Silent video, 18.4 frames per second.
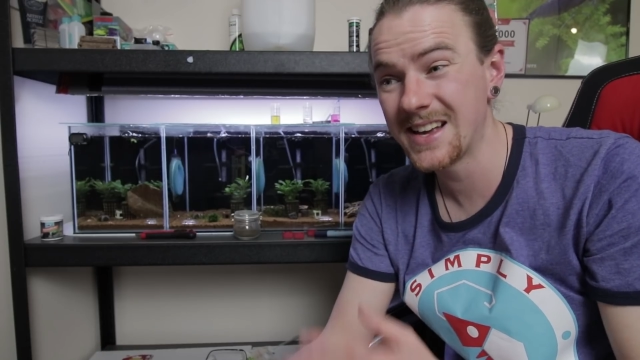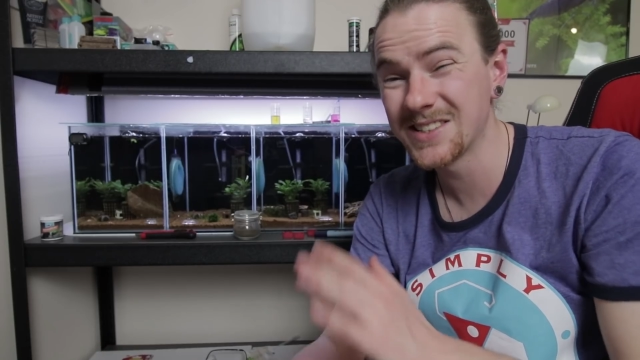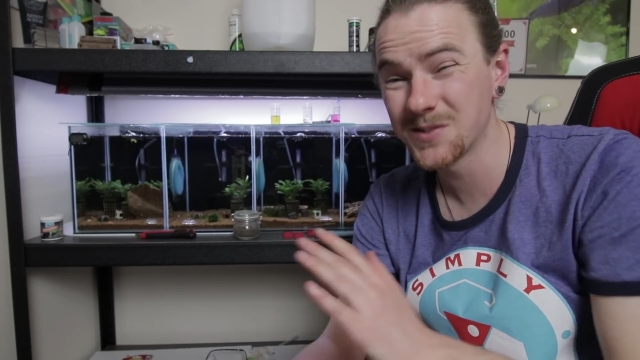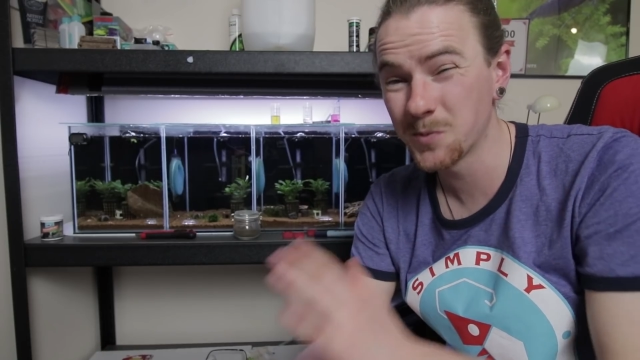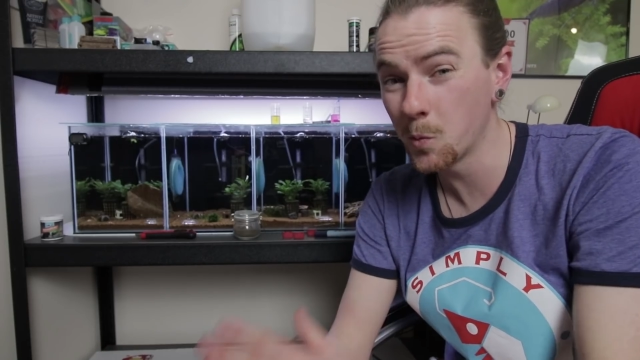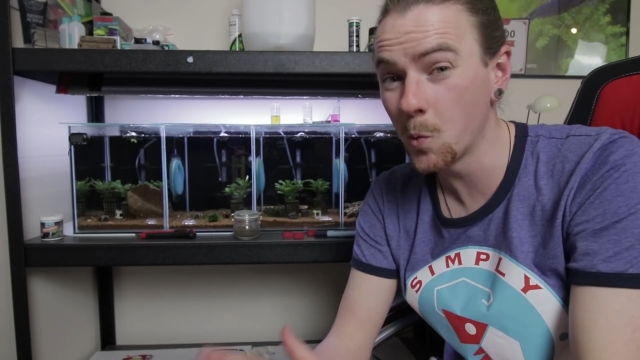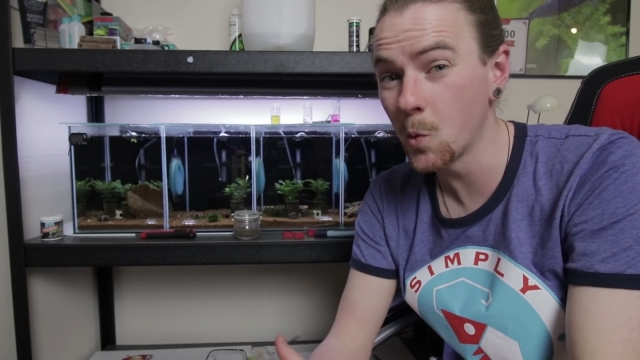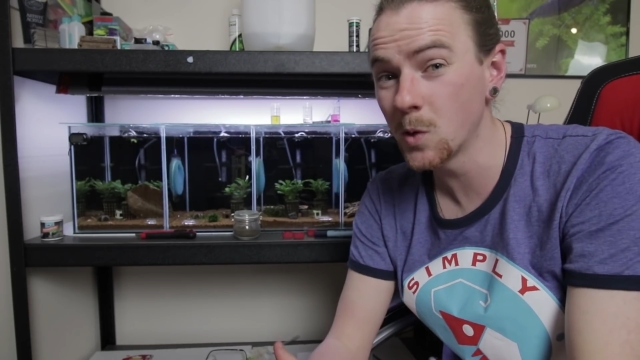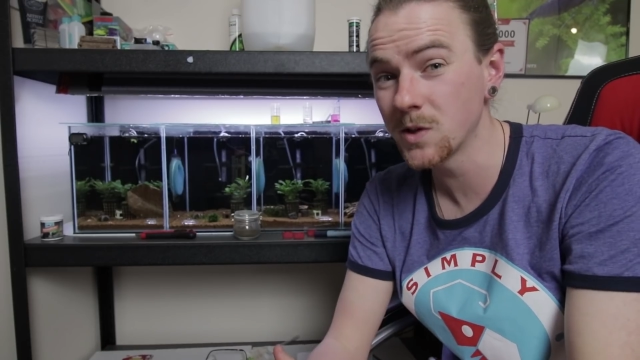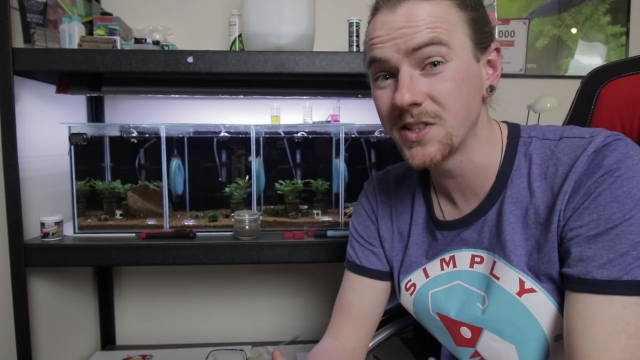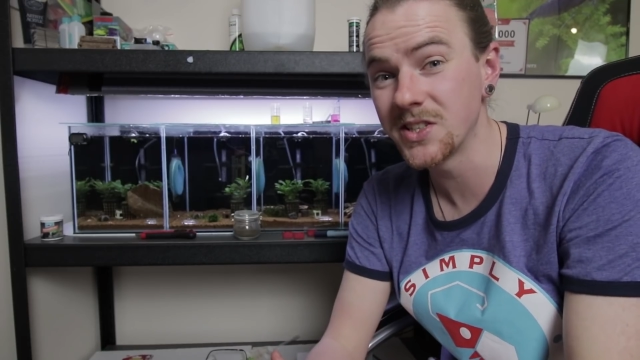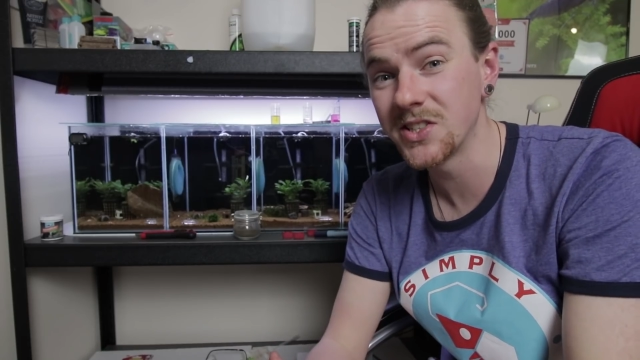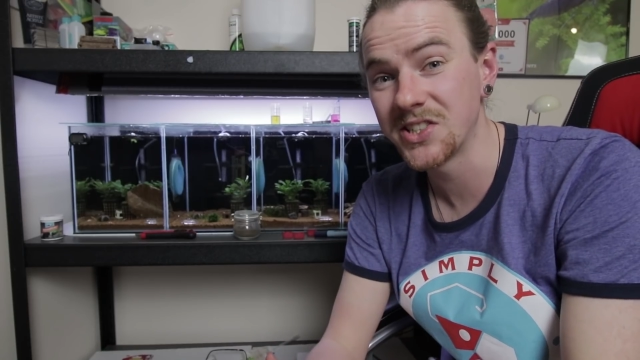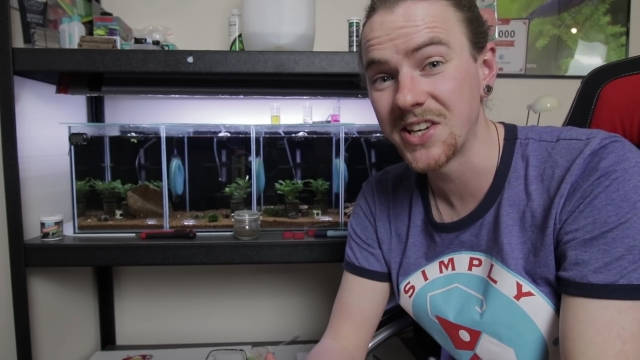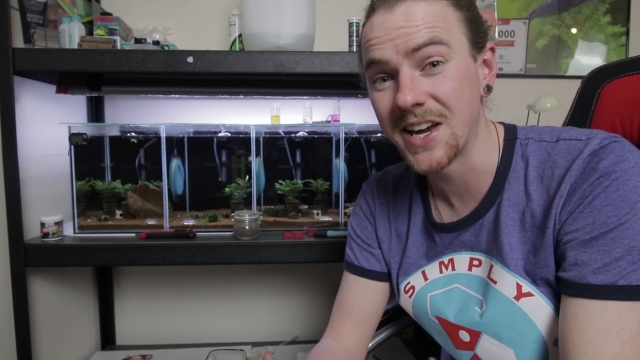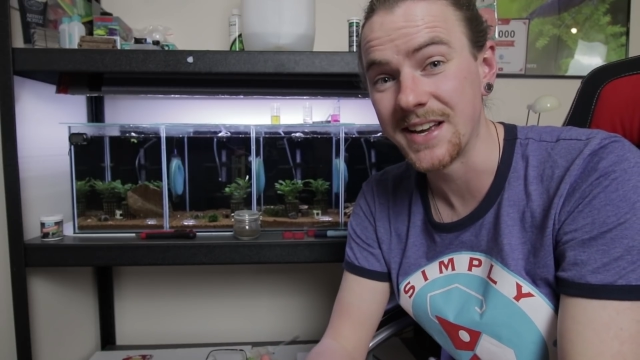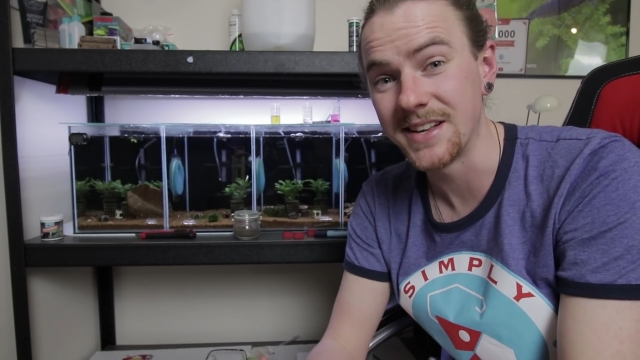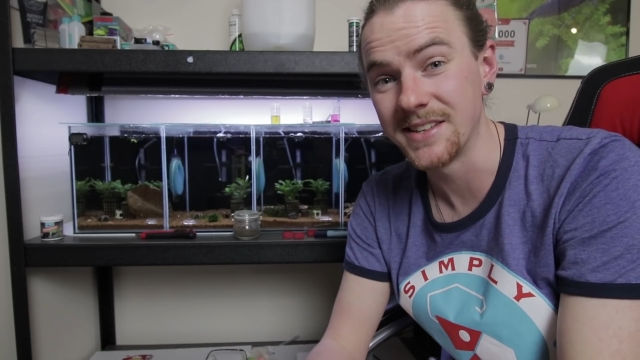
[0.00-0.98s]
is water
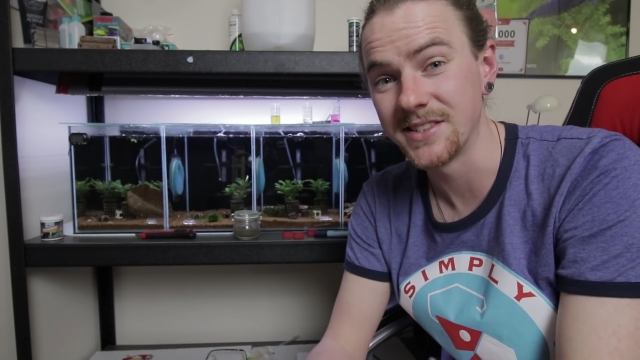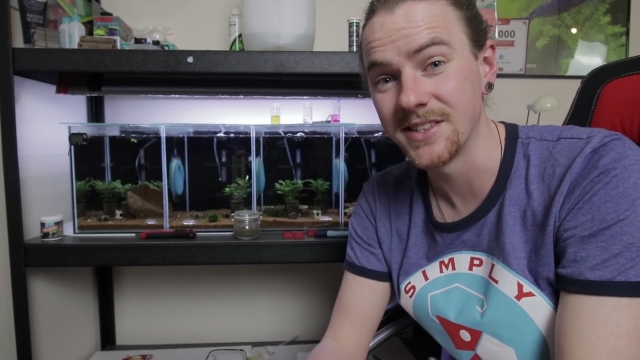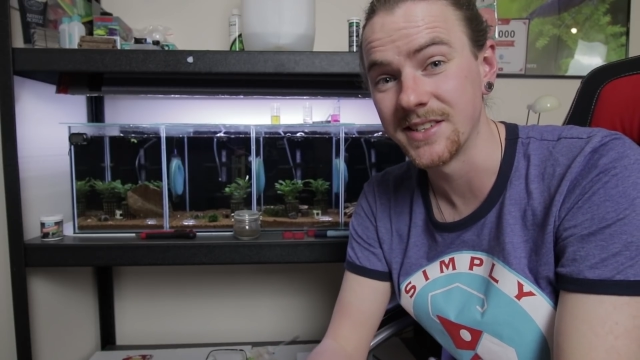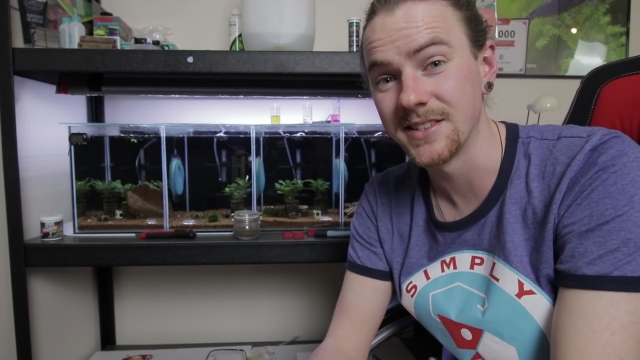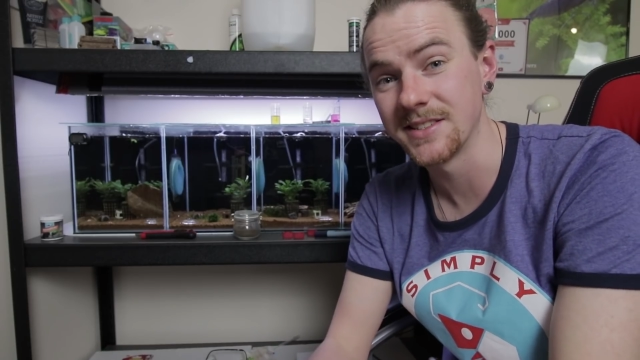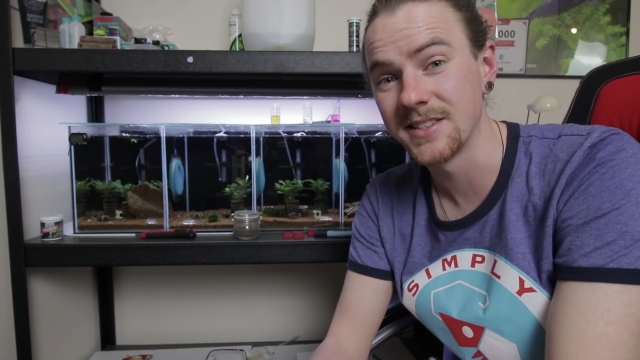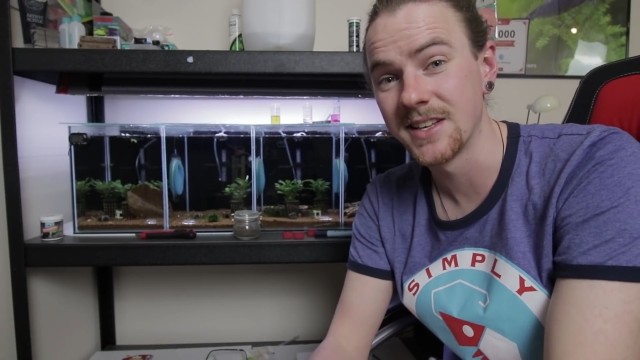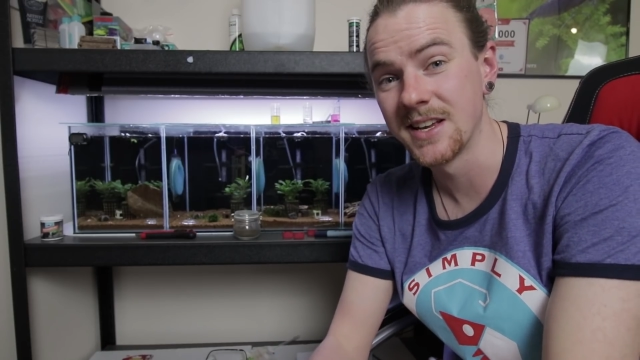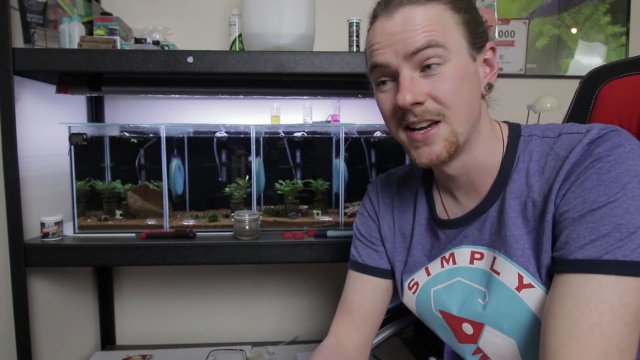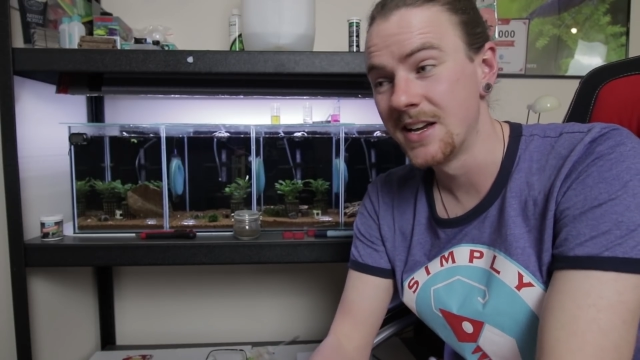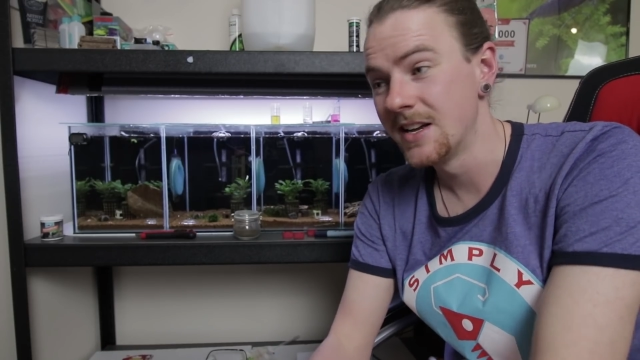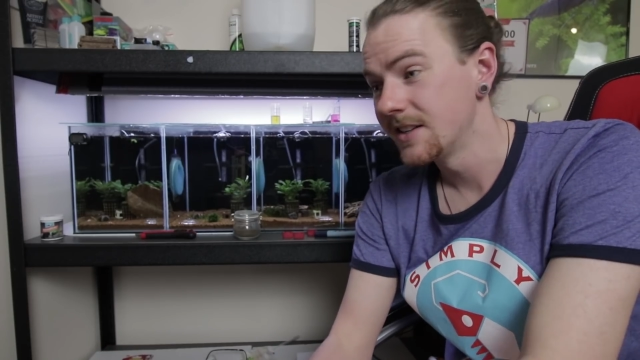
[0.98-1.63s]
changes.